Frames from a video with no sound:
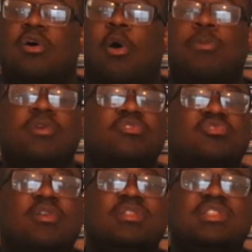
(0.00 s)
Hope you
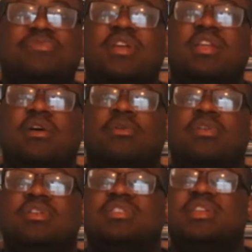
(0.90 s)
enjoyed this
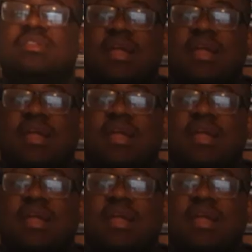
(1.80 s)
video. See you